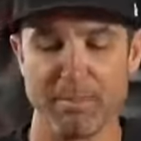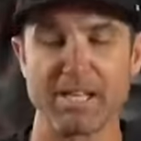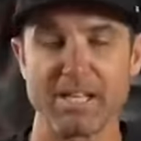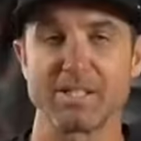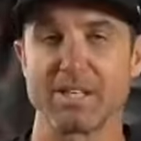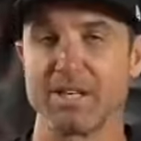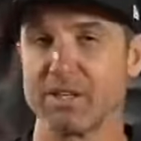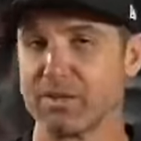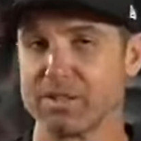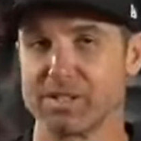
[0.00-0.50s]

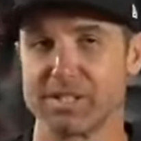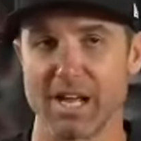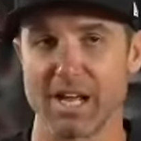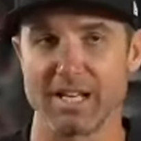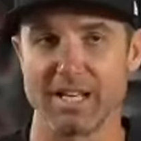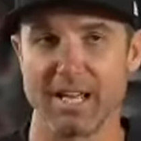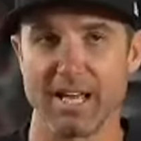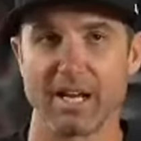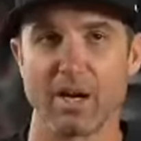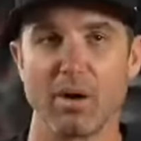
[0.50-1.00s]
based here in
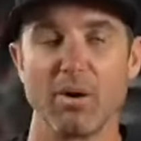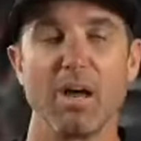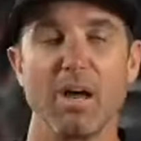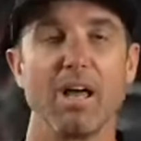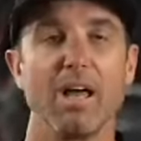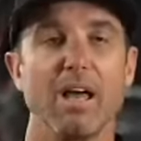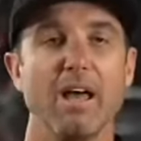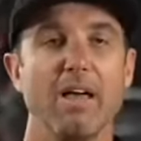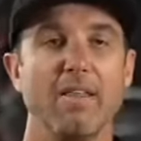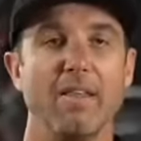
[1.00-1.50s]
San Diego
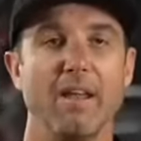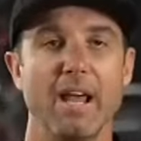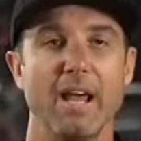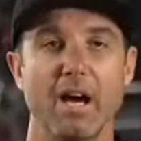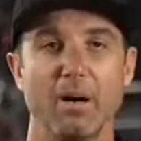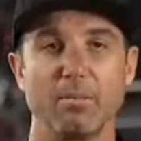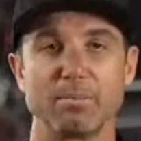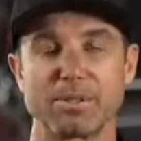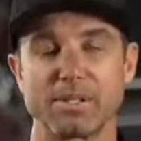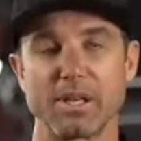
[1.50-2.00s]
that
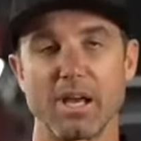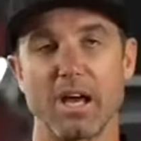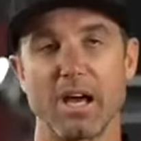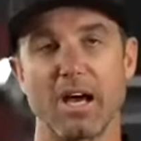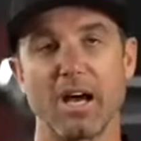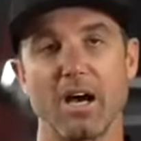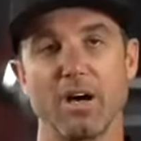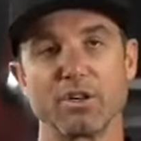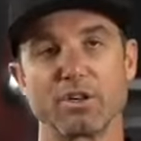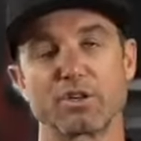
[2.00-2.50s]
helps
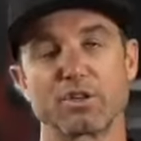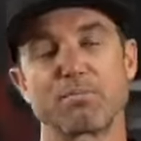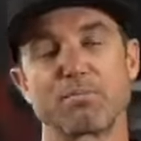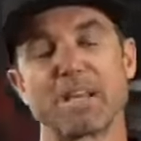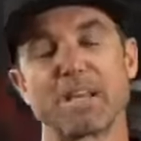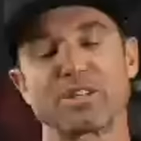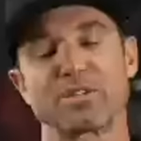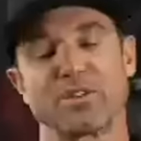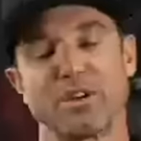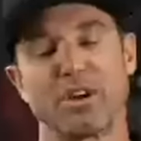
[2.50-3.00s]
uh, our
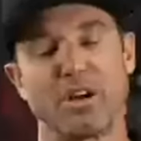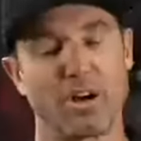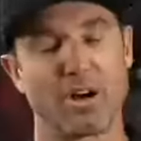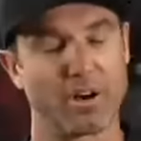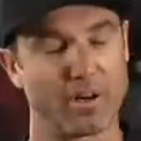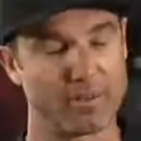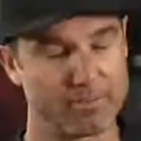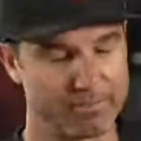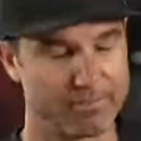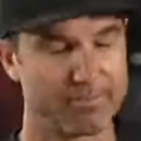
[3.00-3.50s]
special,
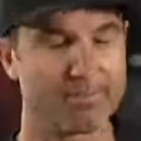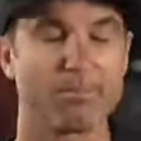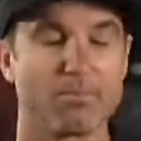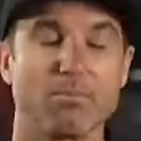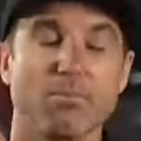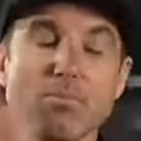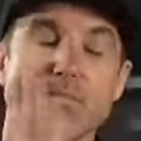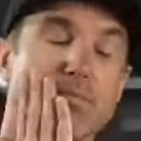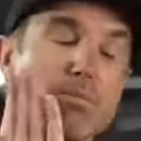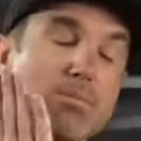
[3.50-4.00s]
our
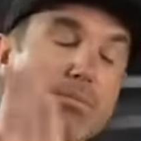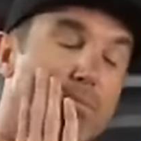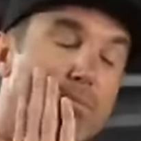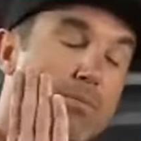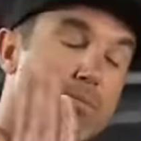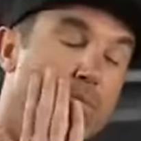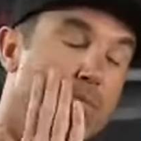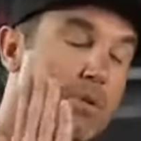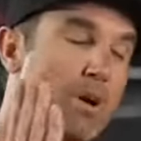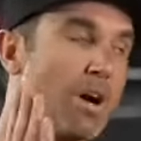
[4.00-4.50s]

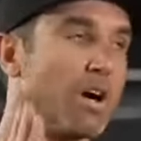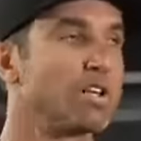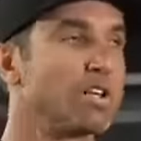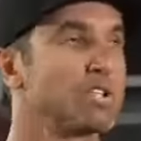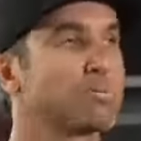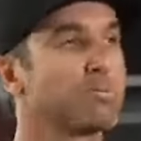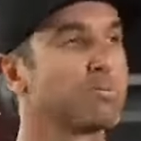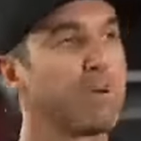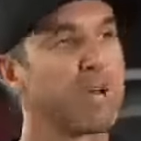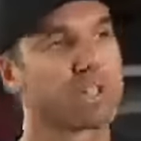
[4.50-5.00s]
our
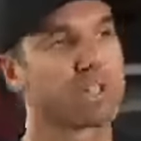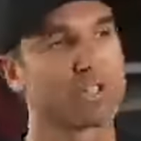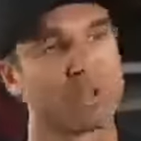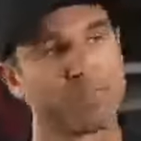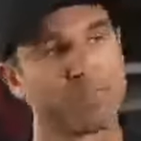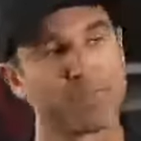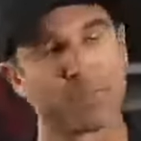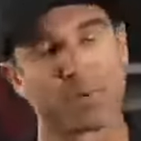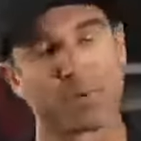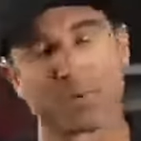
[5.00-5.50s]

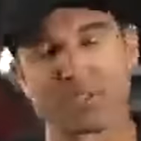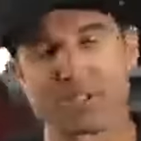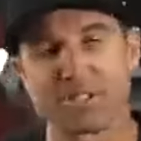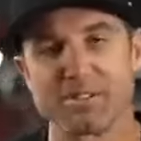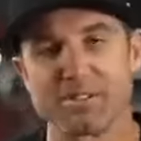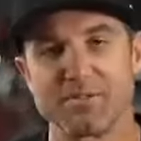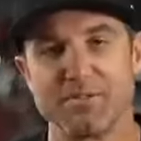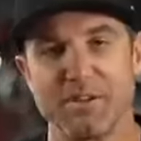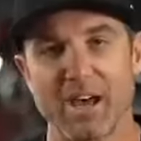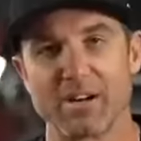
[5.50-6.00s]
special
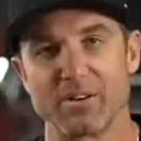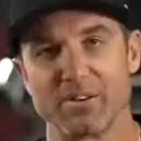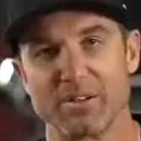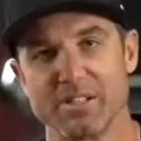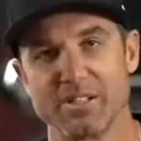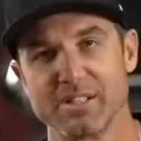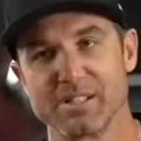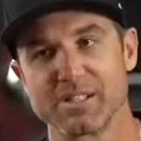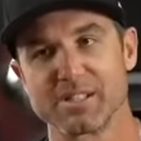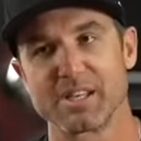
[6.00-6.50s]
forces
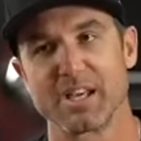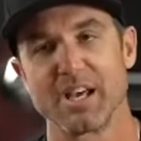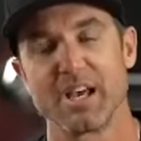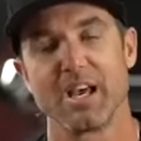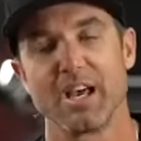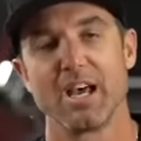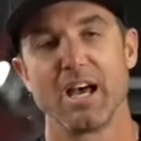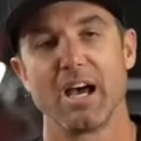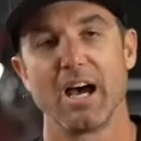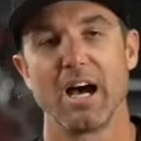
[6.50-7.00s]
veterans
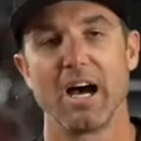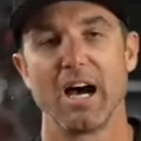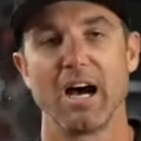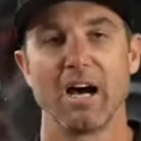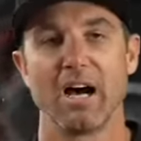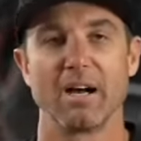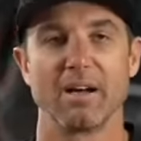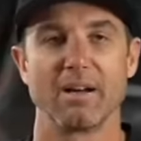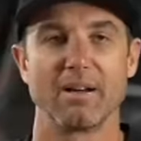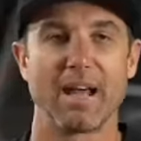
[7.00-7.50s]

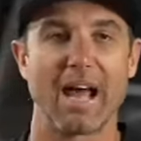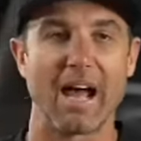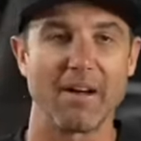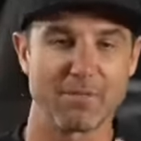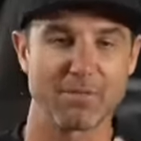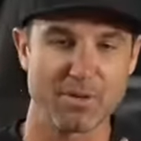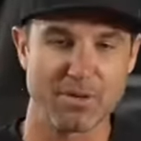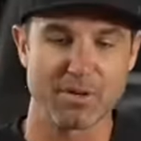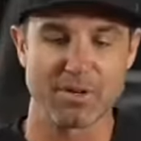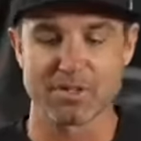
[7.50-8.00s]
uh,
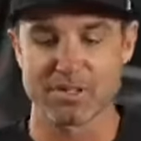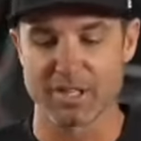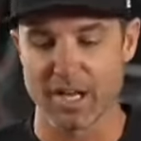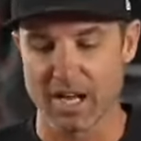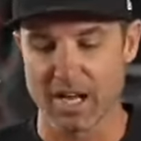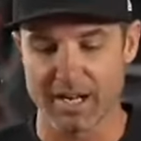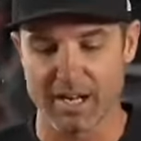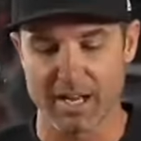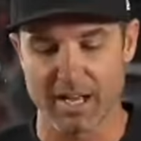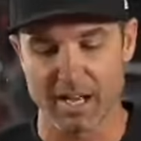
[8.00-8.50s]
after they're
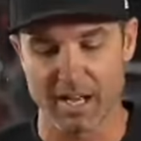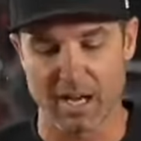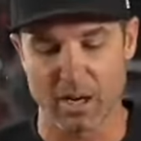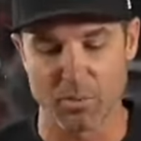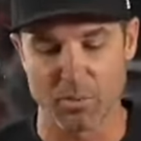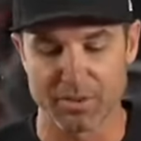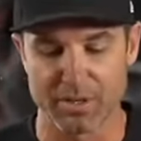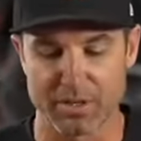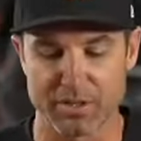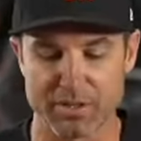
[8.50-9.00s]
done uh,
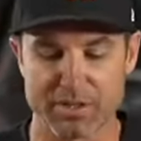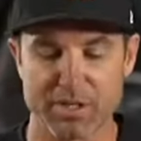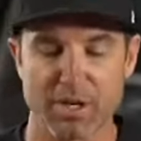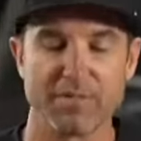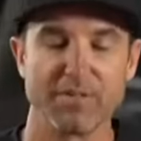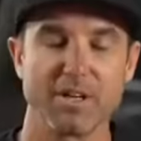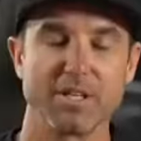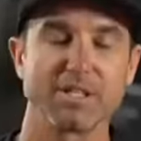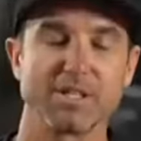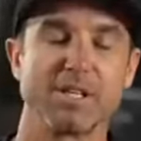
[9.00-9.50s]
with their
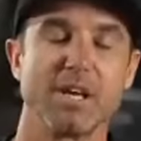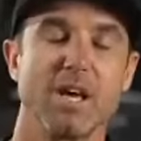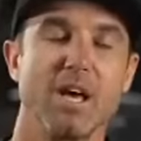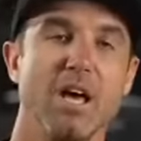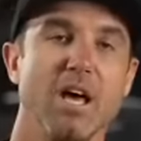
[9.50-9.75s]
service